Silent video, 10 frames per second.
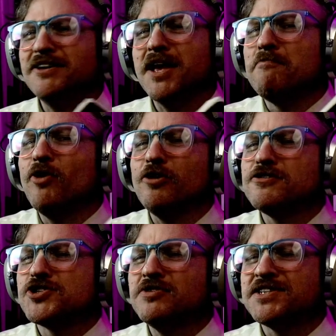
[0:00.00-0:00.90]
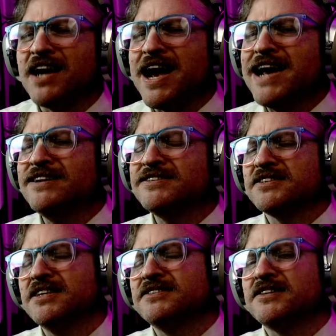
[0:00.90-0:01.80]
there like murder, suicide, and,
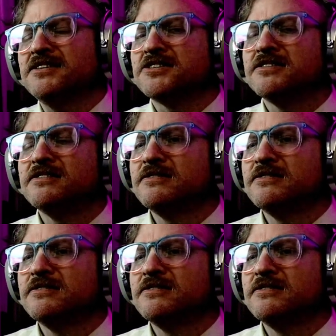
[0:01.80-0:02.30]
and such?